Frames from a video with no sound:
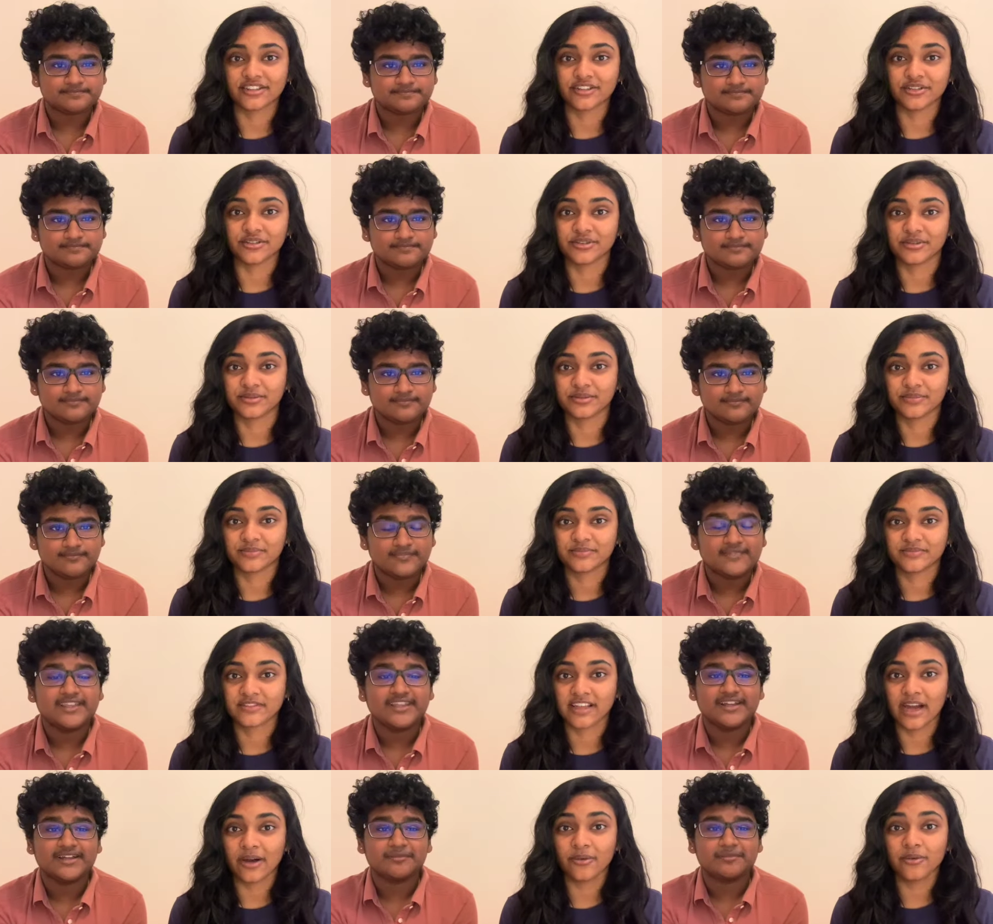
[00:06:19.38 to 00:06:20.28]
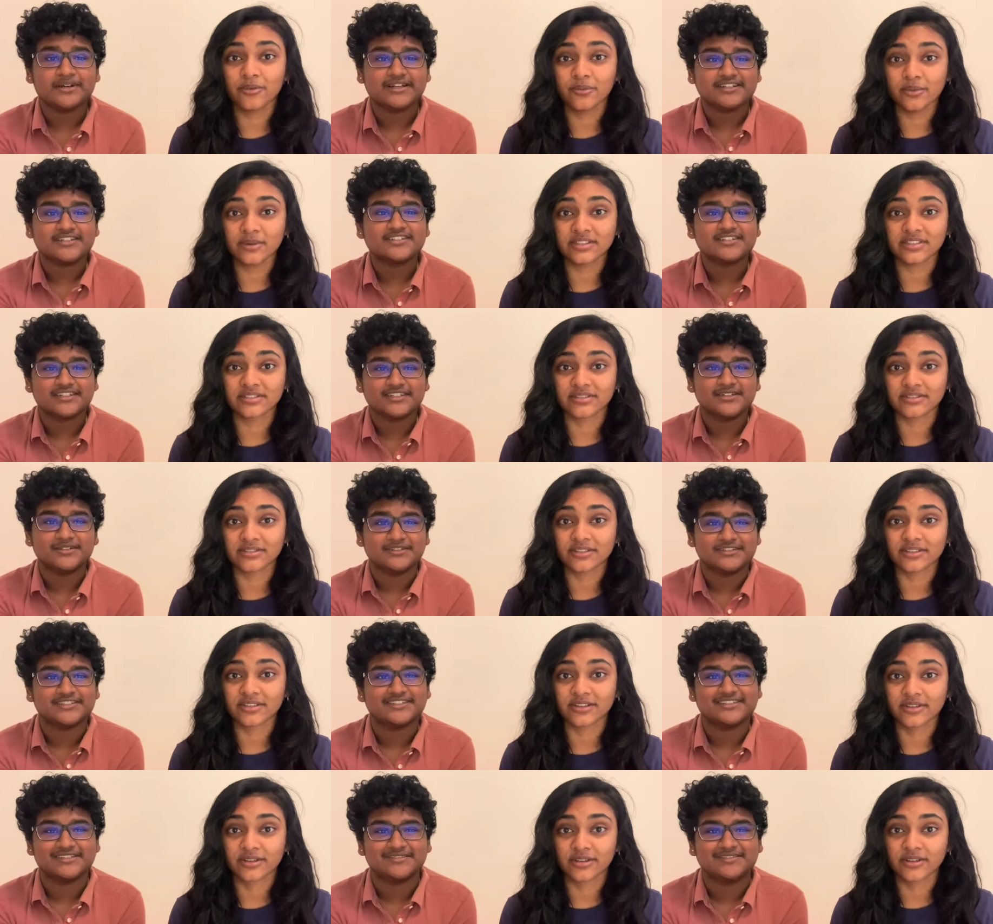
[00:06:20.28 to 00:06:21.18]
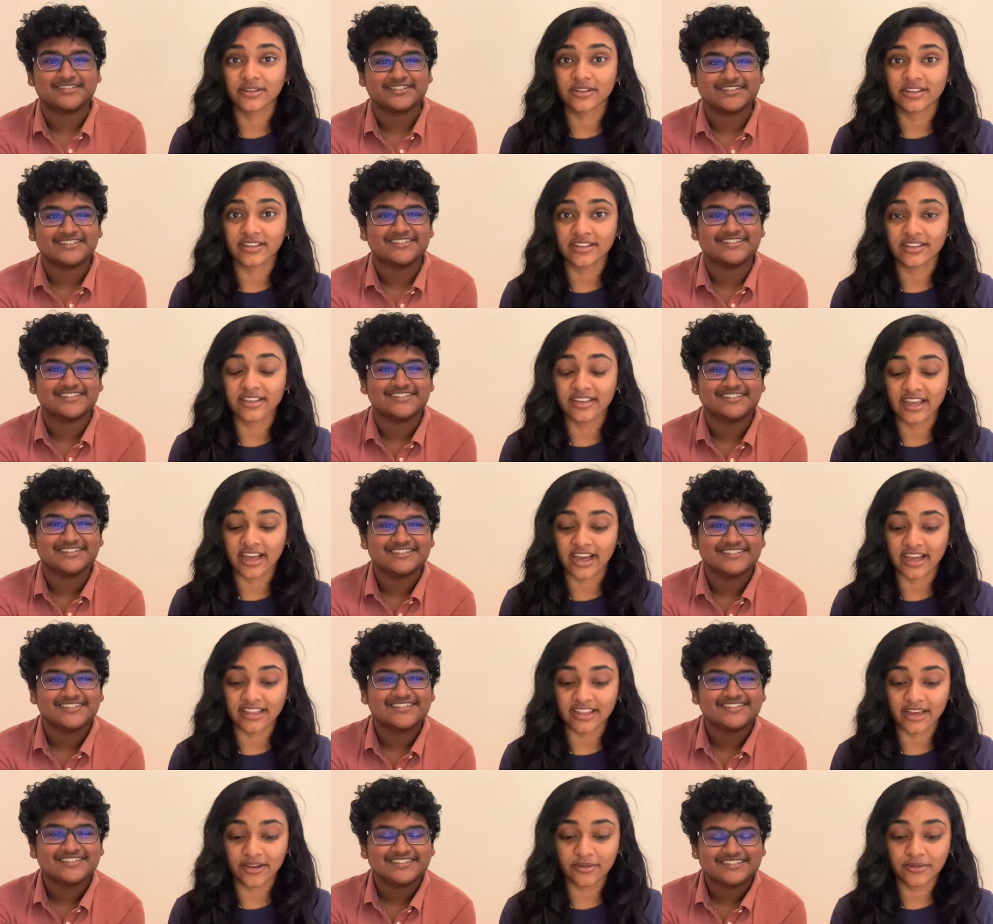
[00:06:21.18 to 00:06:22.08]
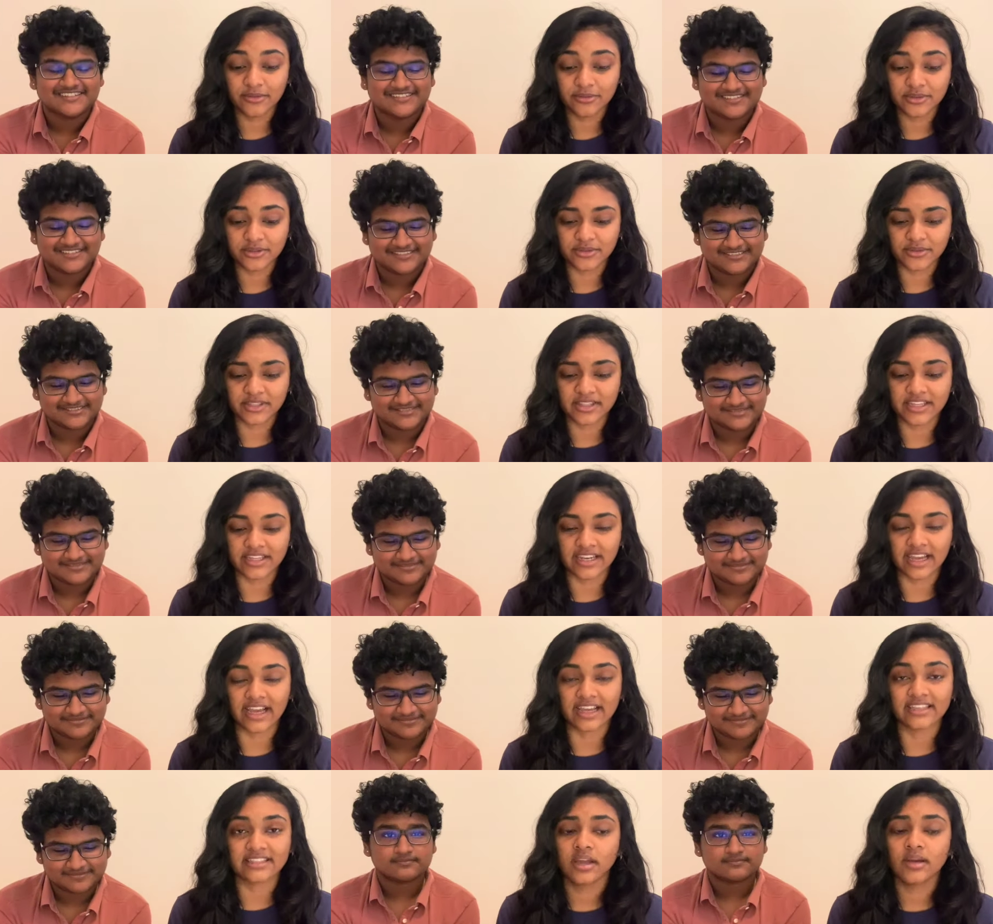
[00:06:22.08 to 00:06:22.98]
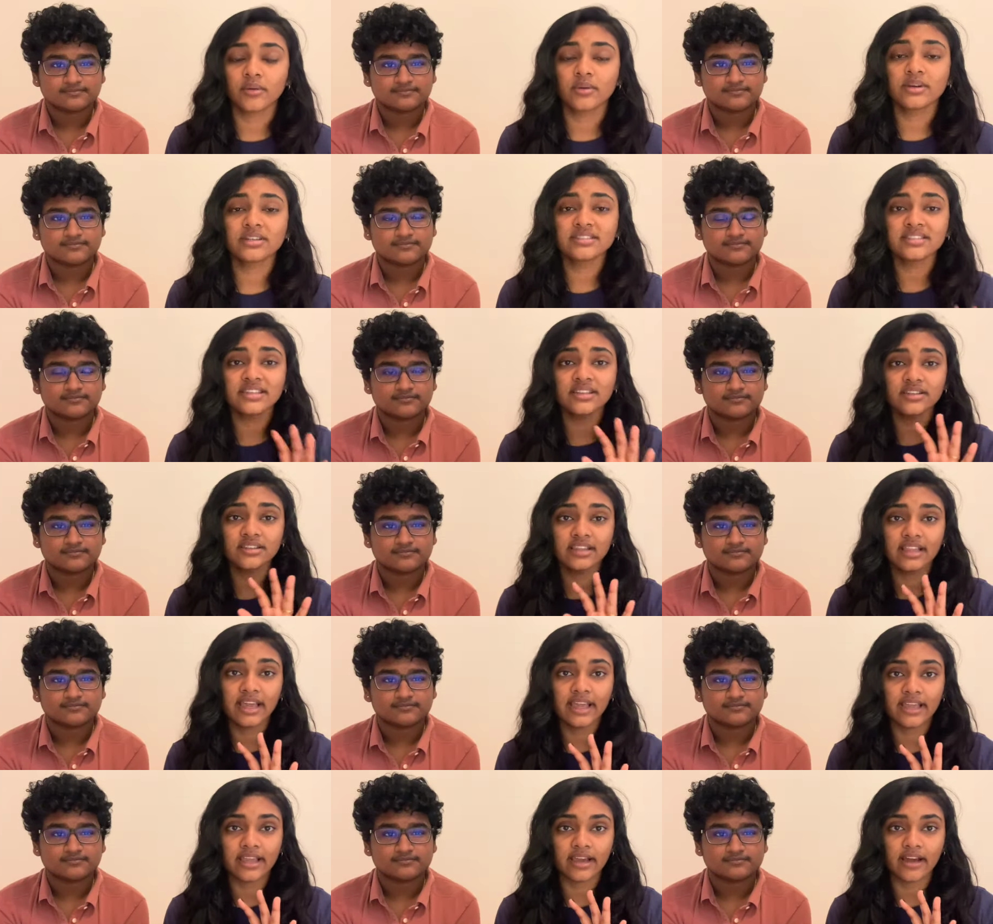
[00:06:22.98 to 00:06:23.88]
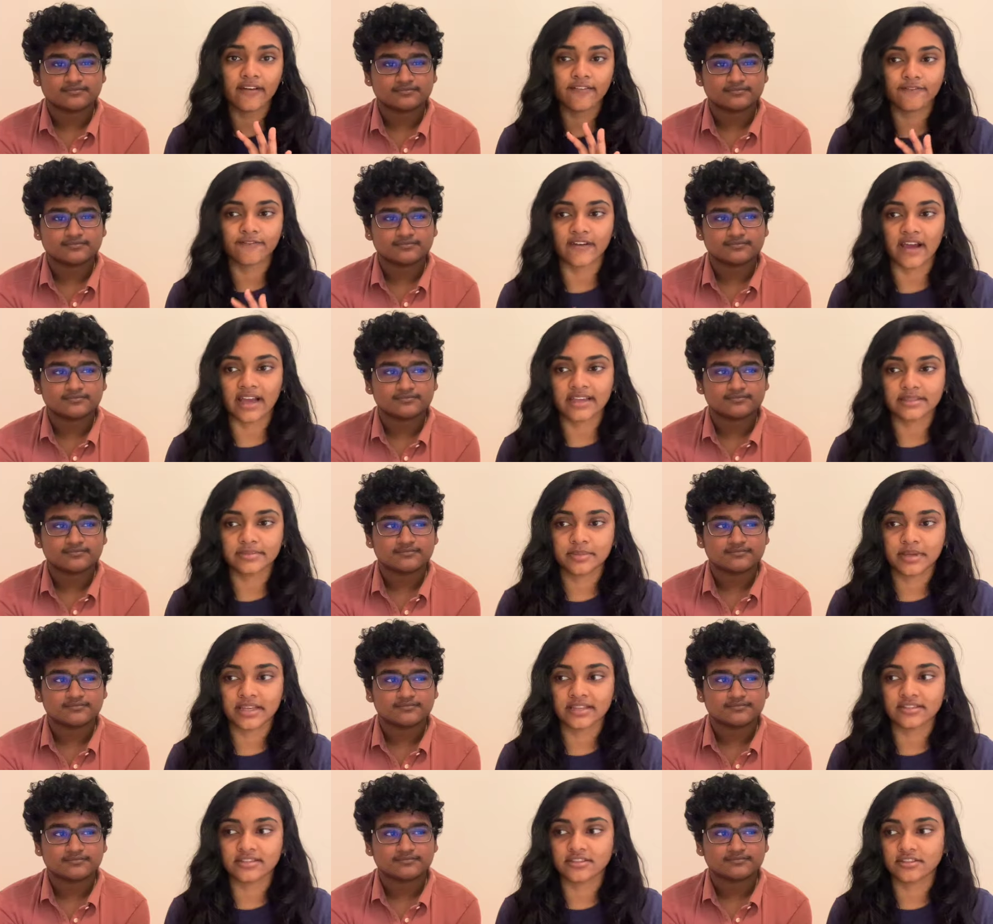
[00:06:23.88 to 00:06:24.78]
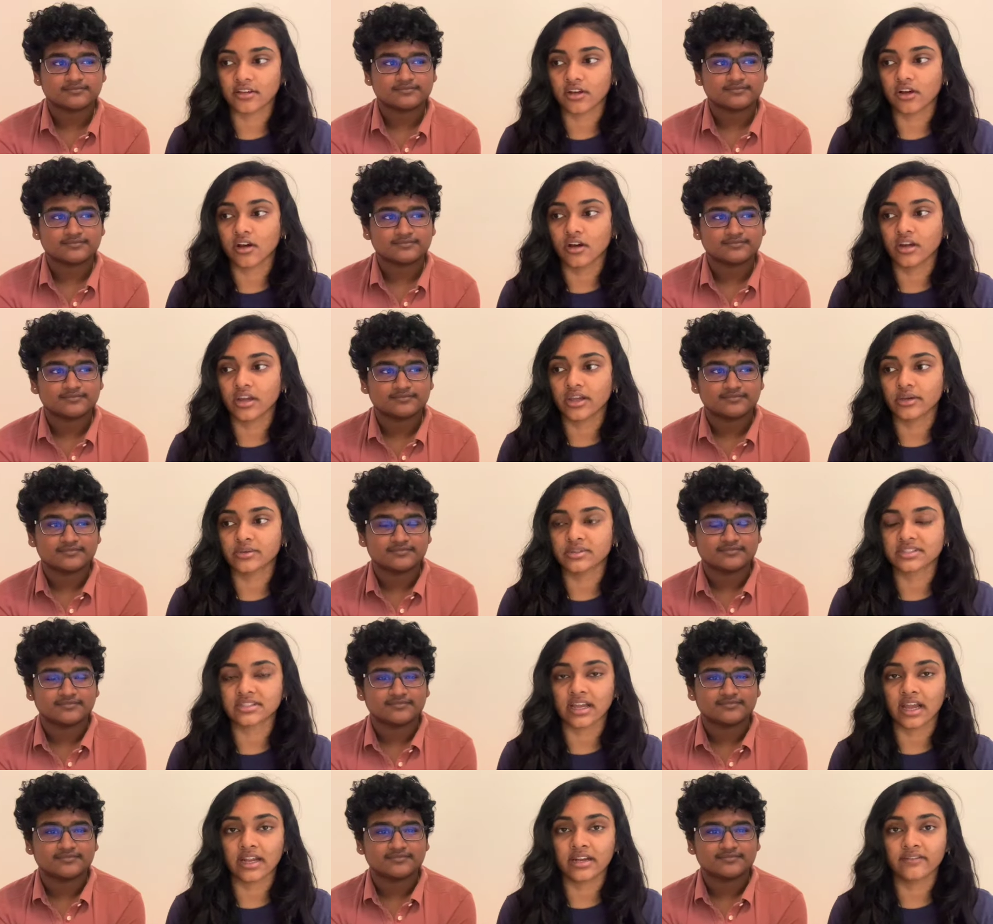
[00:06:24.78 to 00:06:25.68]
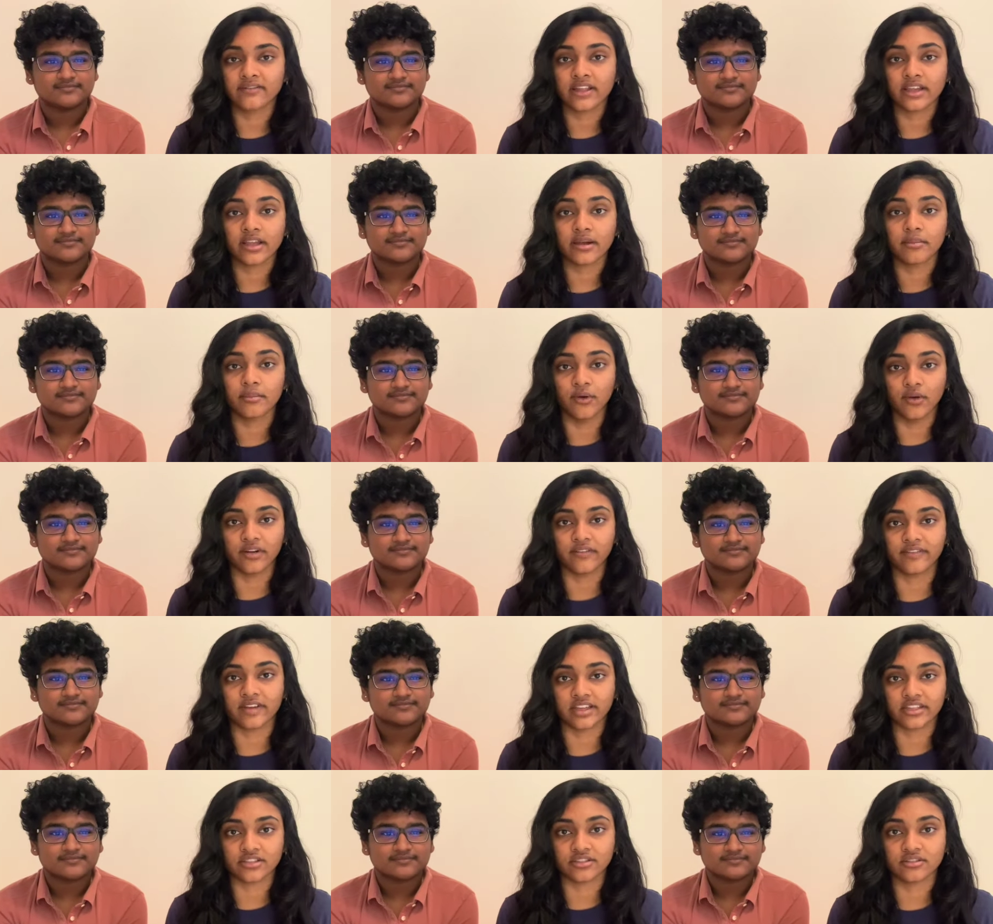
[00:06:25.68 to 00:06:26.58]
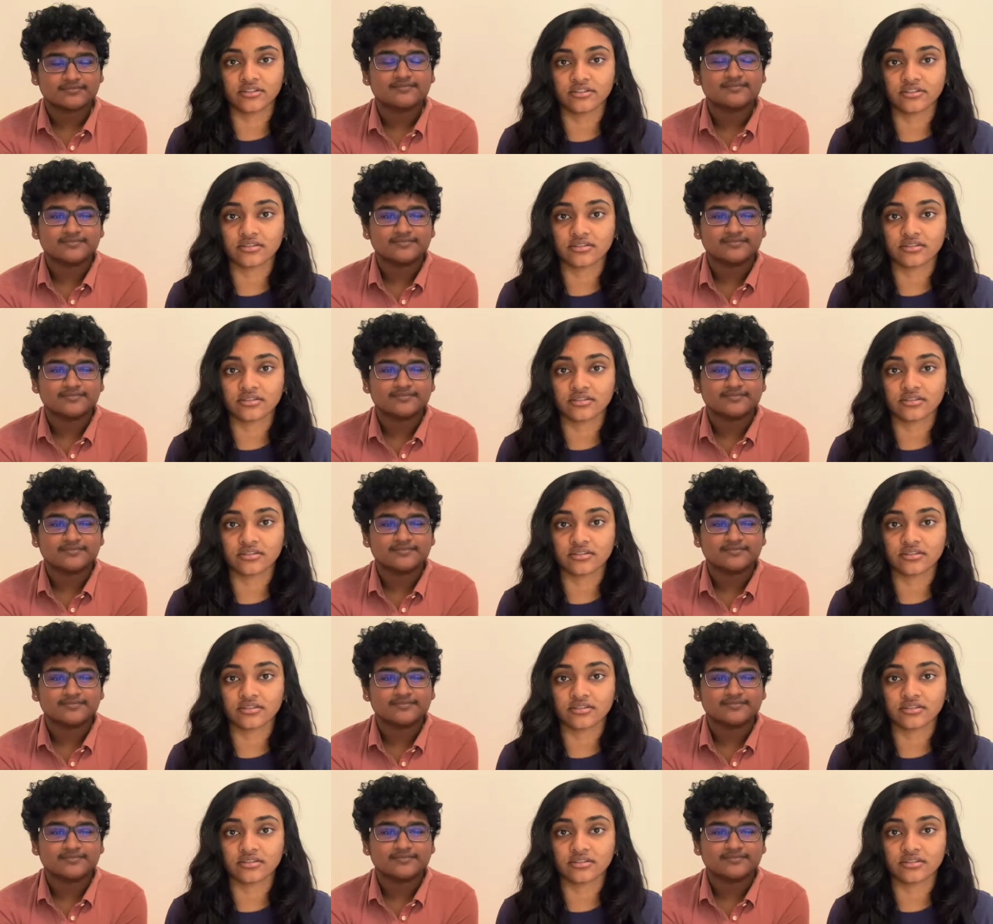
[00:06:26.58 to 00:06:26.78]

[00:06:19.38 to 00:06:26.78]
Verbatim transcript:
Speaker 1: too. That yeah, Patashala
Speaker 2: was, was, a good song.
Speaker 1: Yeah, that one was really nice. It wasn't like a fast-paced song. It was kind of like a motivational